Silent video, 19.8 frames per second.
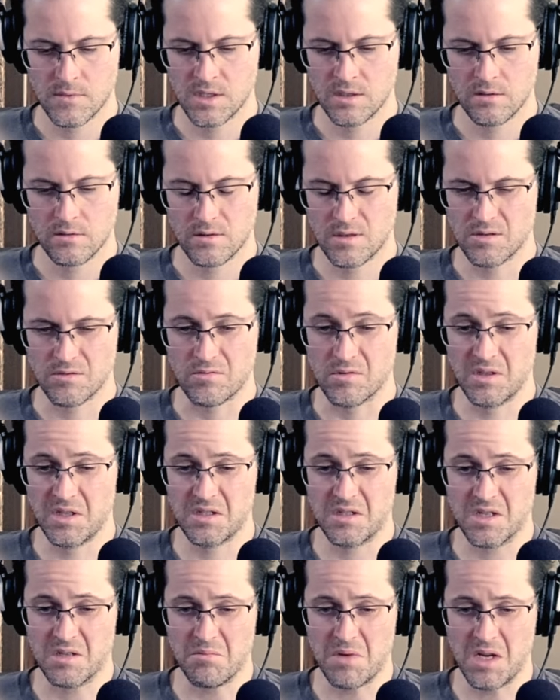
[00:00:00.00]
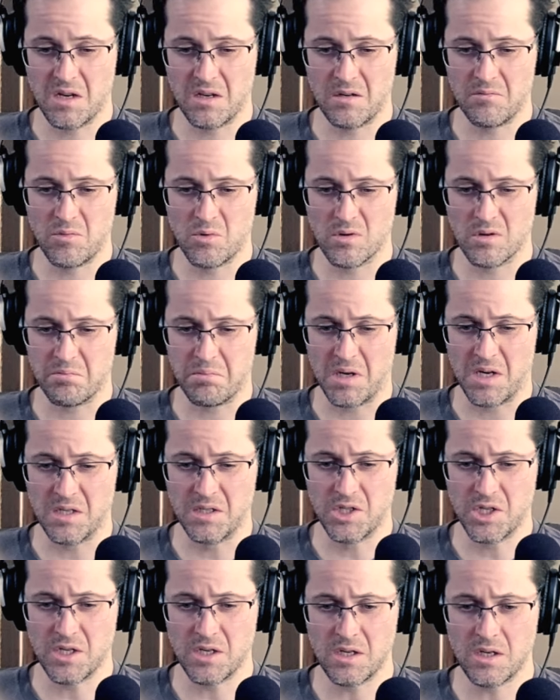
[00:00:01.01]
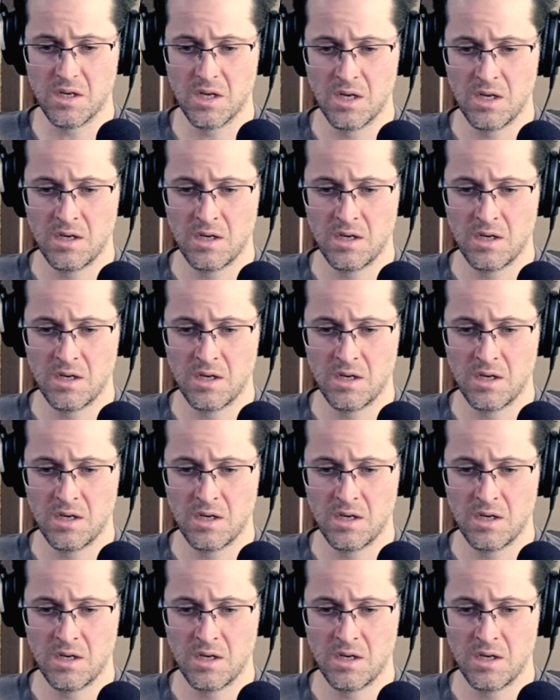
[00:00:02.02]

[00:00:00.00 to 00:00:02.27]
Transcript: This is really just making it more punchy.